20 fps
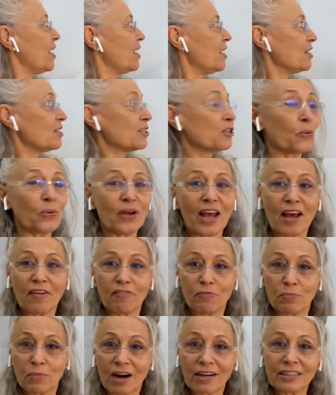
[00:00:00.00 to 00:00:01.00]
So we have
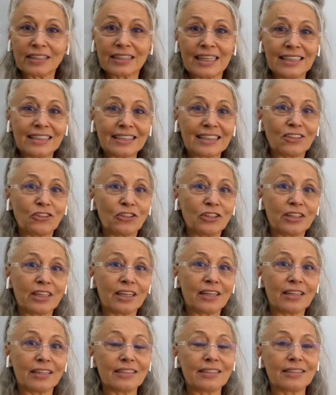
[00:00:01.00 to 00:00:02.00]
Mars in
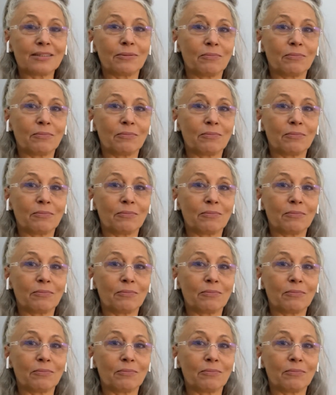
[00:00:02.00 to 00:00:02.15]
Sagittarius.